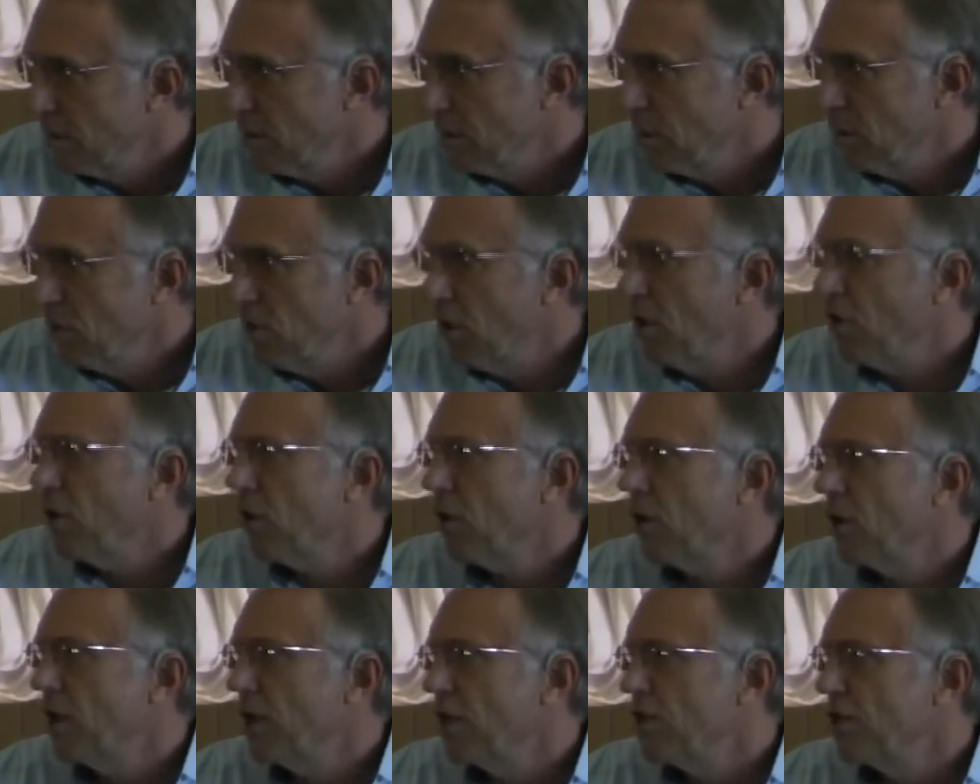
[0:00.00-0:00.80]
You know the
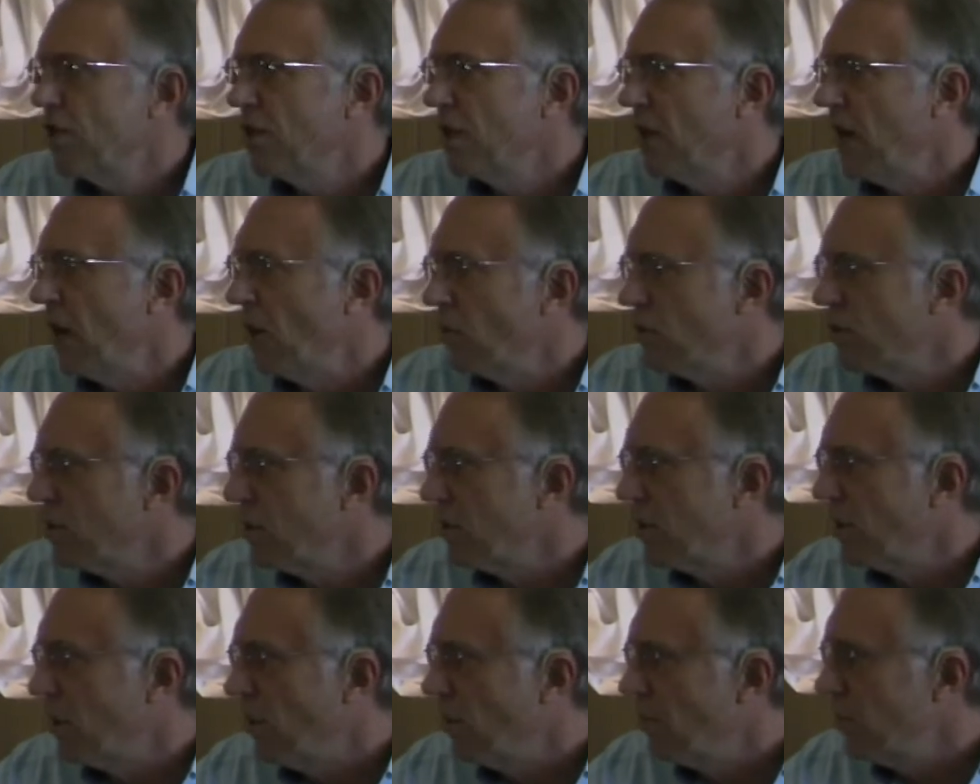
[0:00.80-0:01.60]
condition Down
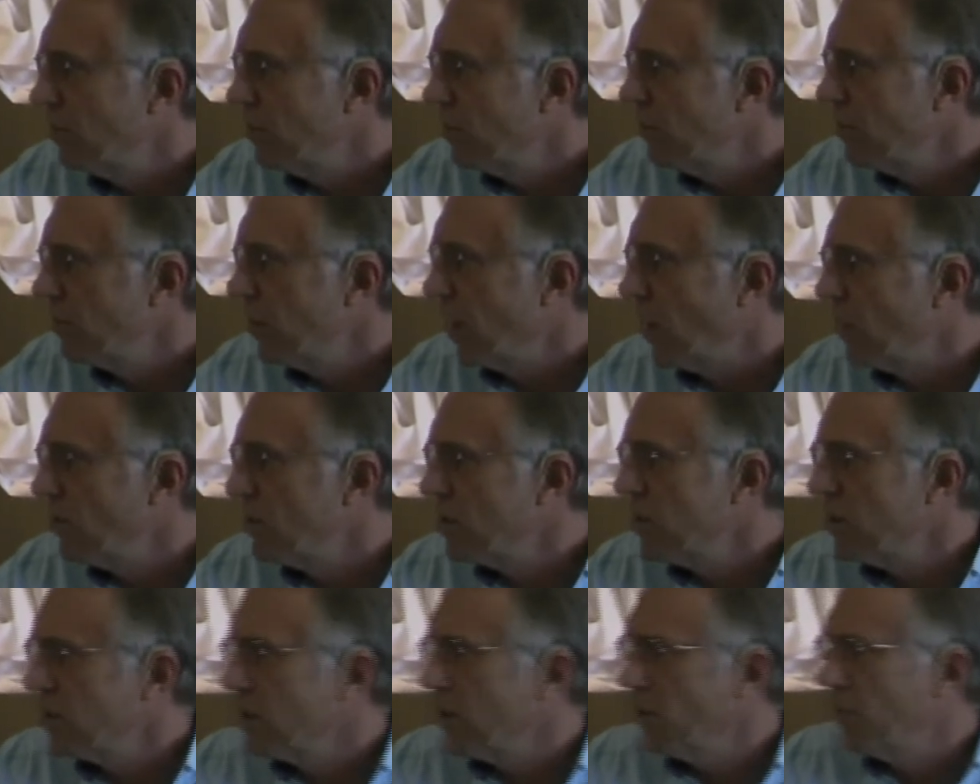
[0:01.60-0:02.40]
syndrome, Down
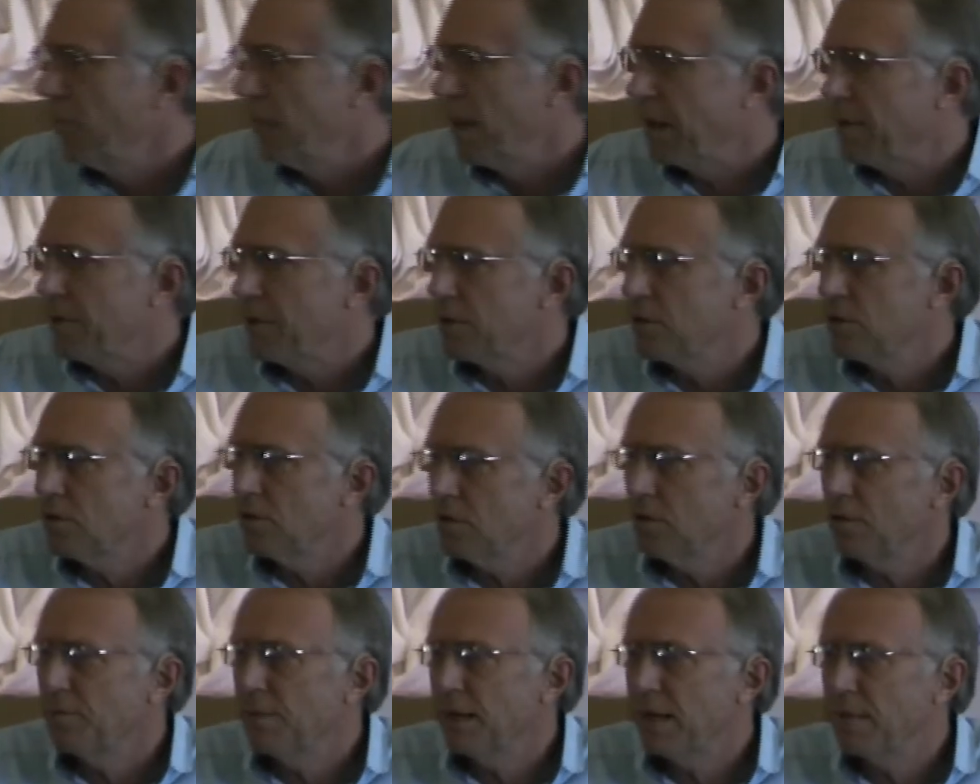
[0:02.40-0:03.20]
syndrome baby.
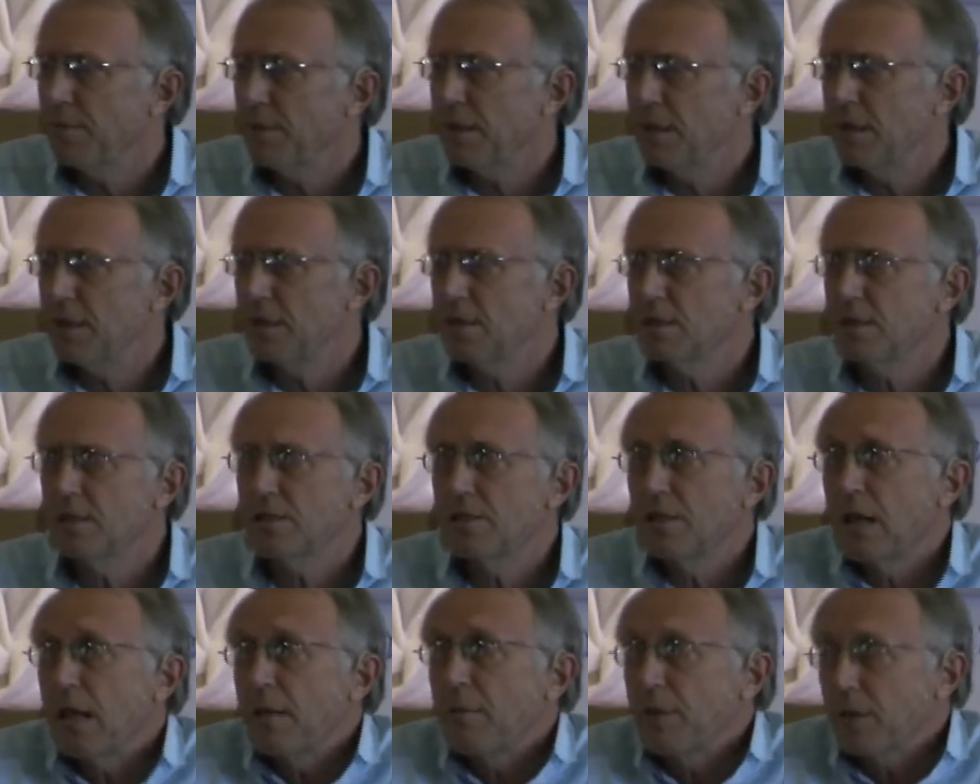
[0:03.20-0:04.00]
So the baby is
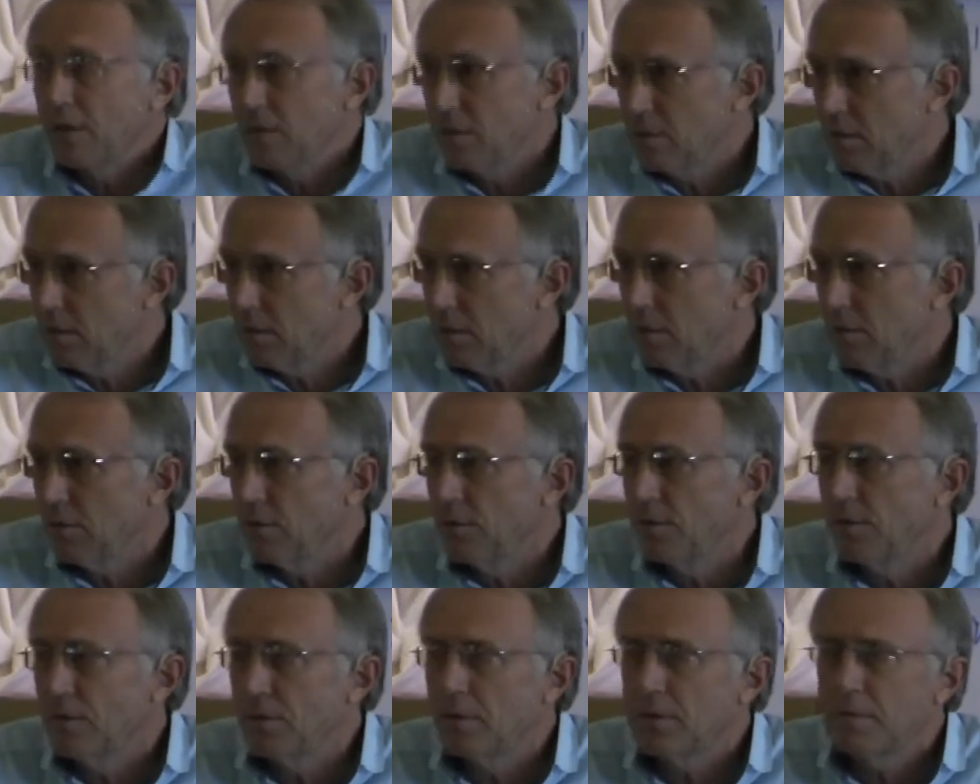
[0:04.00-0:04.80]
disabled
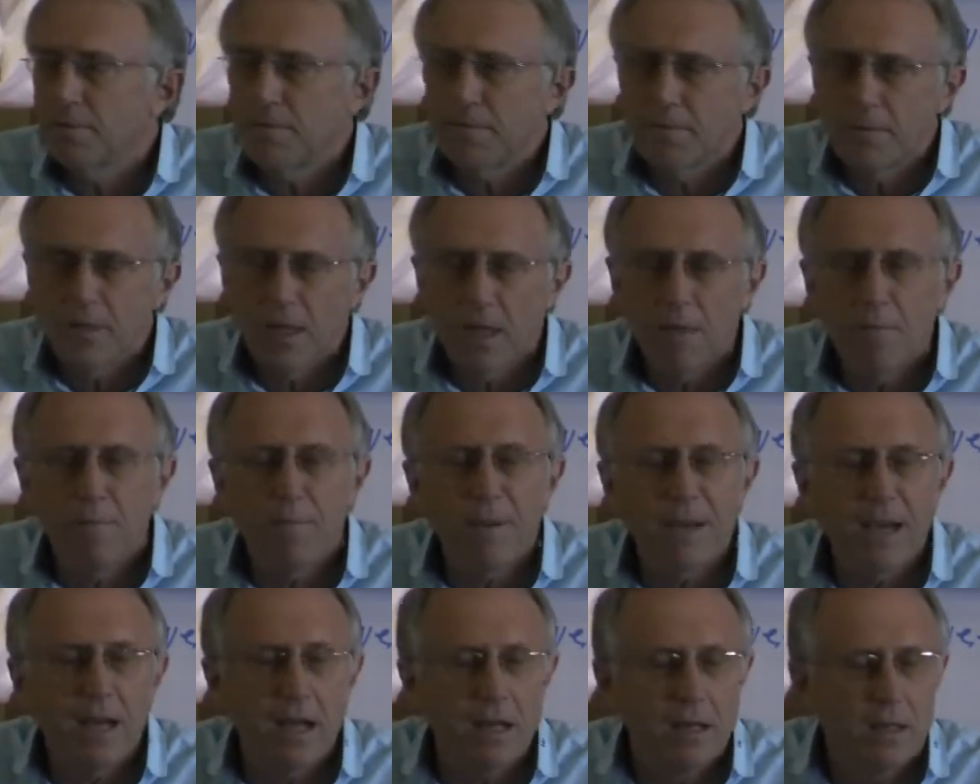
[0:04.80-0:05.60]
or
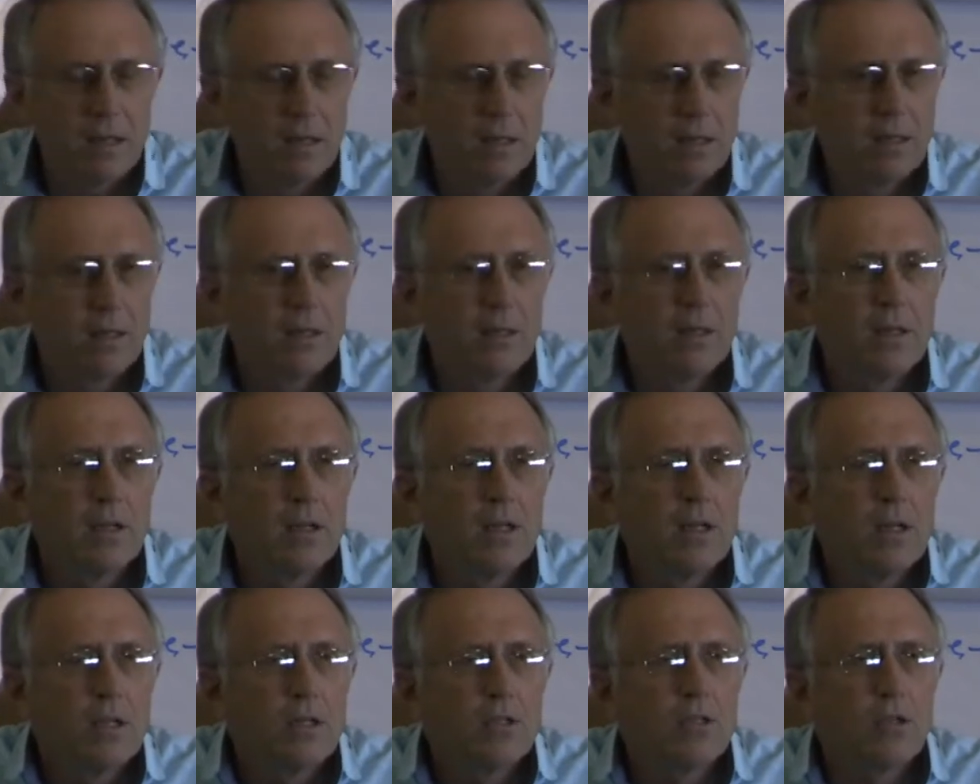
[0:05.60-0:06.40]
impaired.
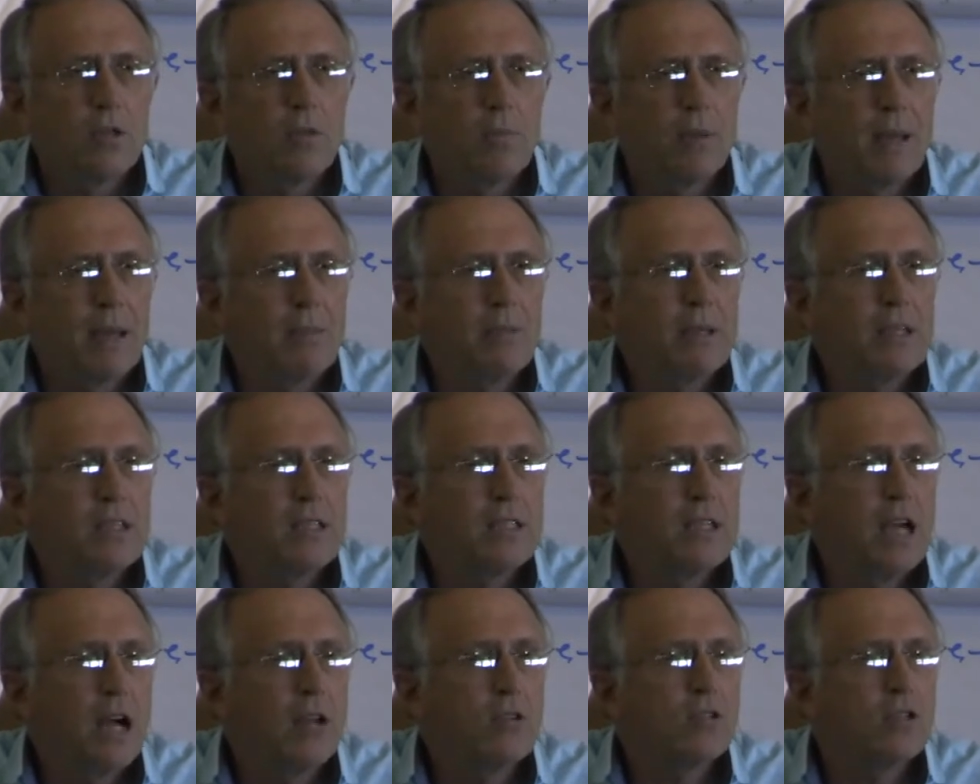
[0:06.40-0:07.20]
So your baby is
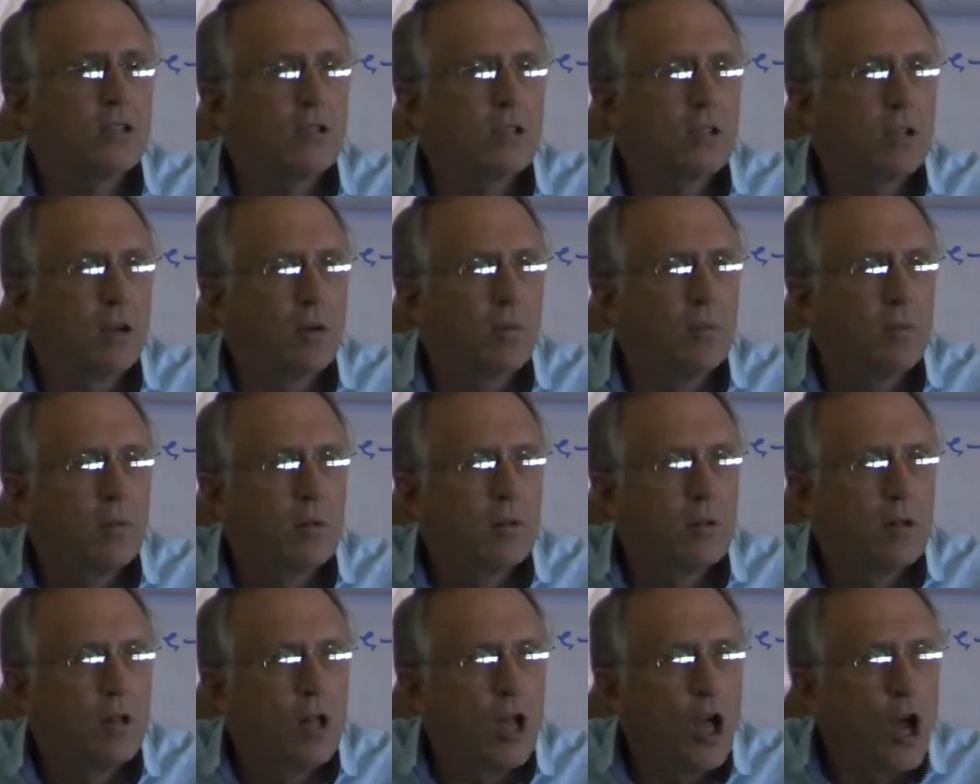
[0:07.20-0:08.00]
Down syndrome.
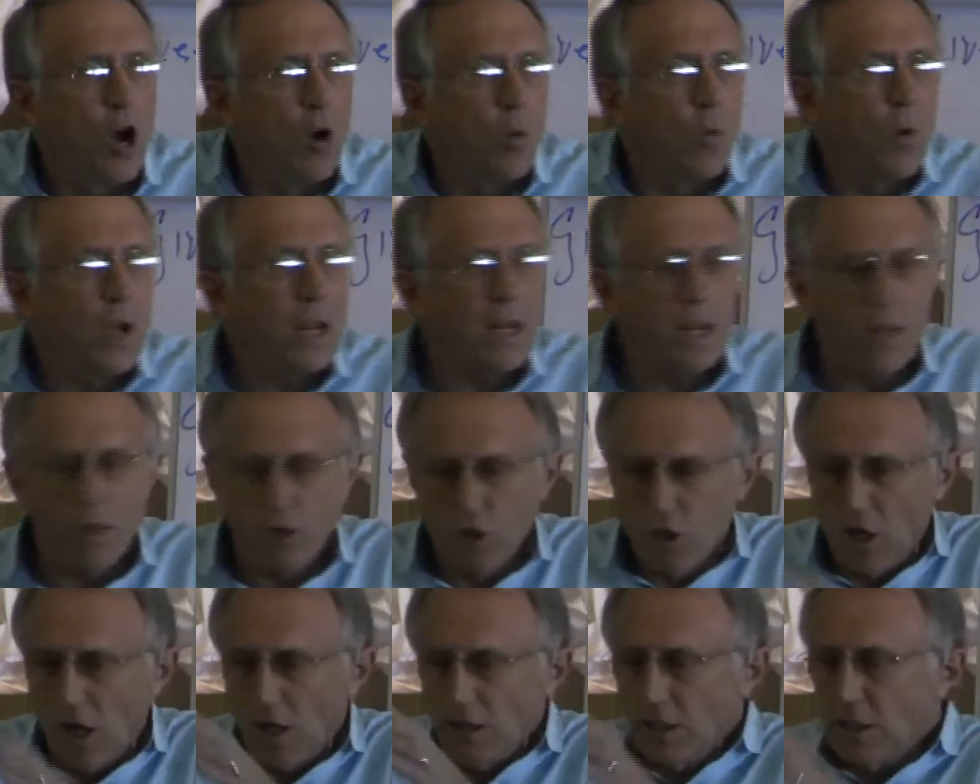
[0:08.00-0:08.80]
When the
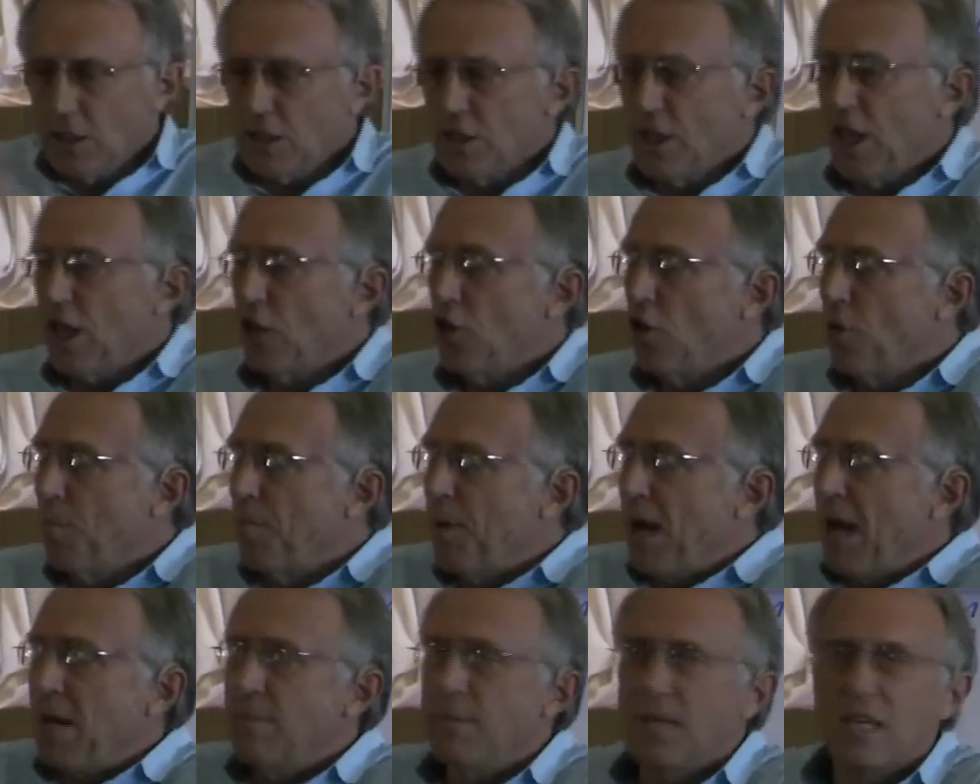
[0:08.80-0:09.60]
doctor said your
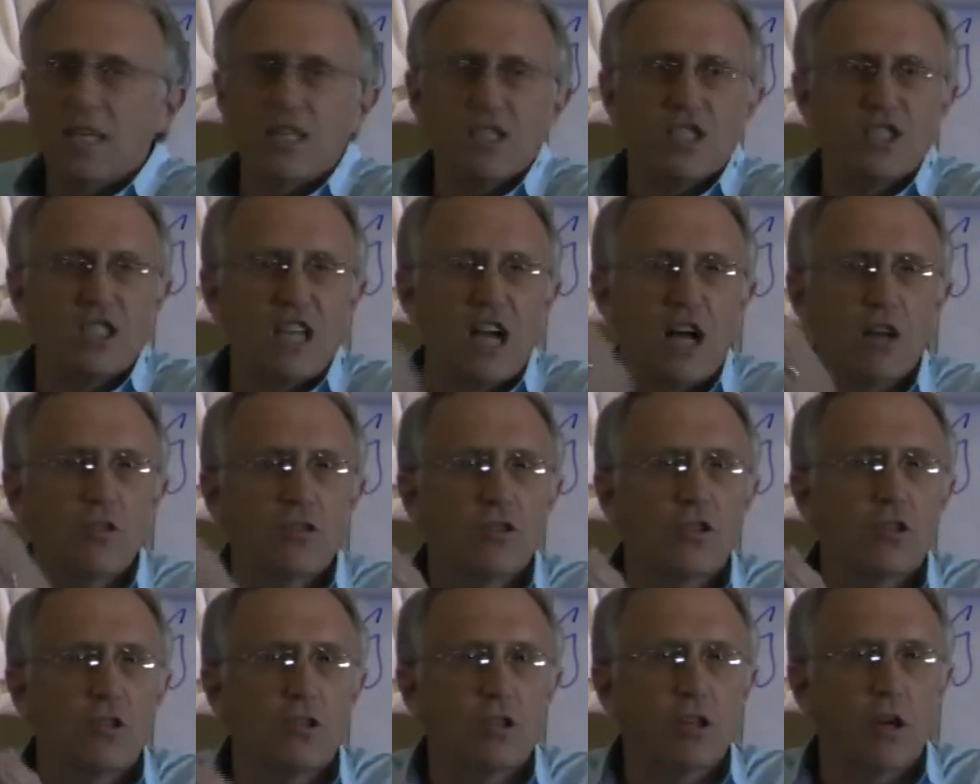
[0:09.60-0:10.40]
baby is Down
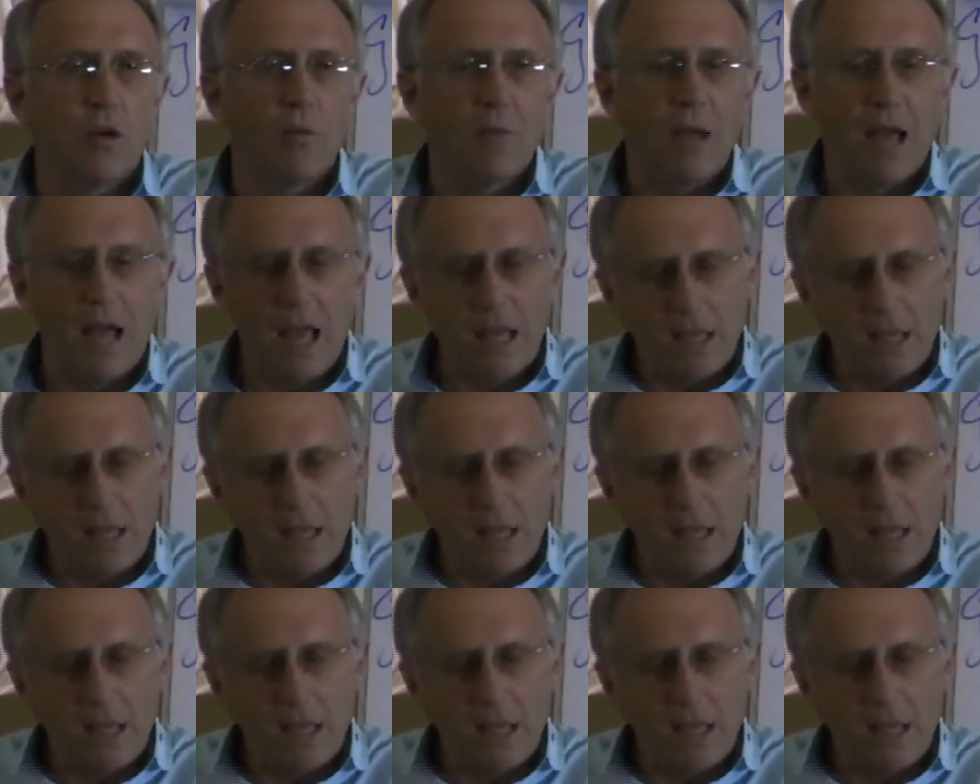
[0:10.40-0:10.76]
syndrome,